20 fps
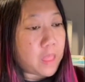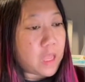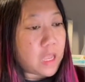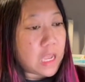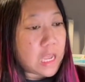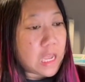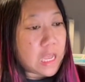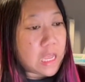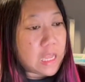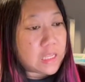
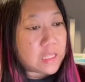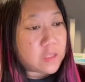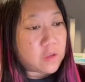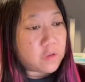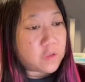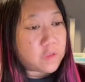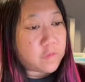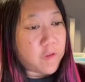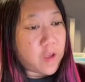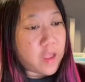It's those
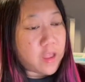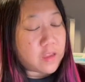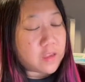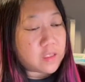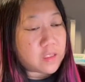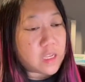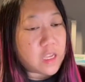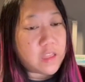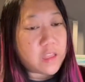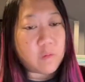files,
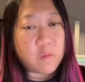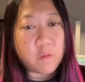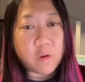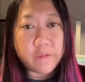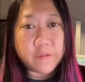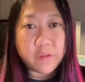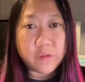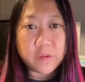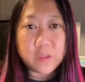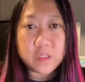and then wherever
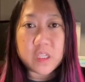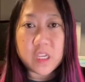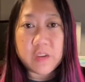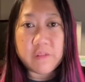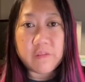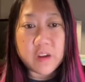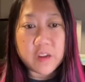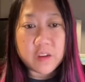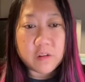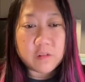those save
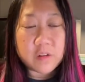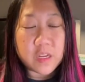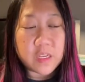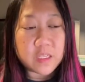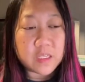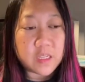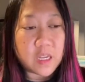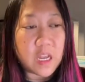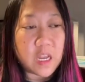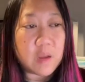on your
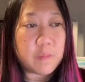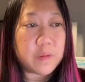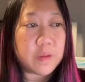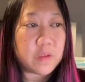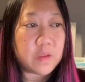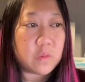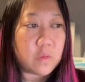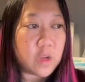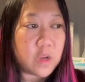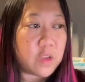desktop
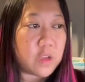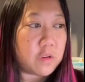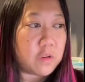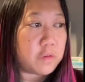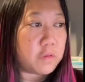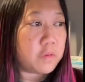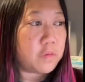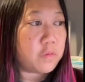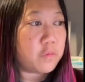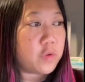is what you'll
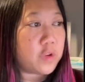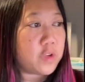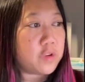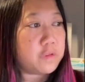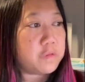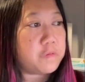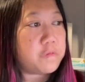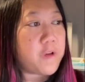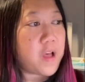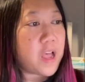
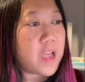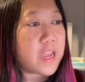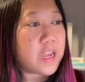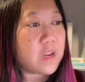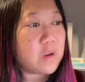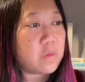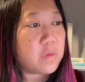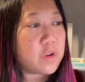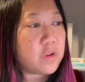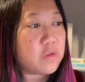find
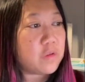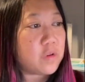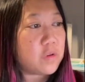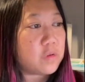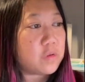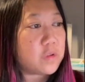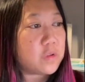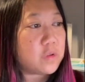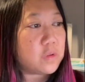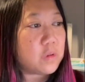when you go
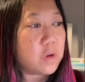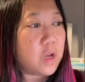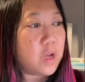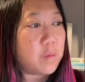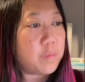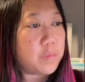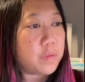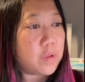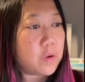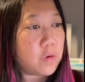to
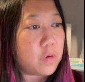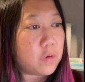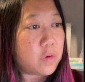upload.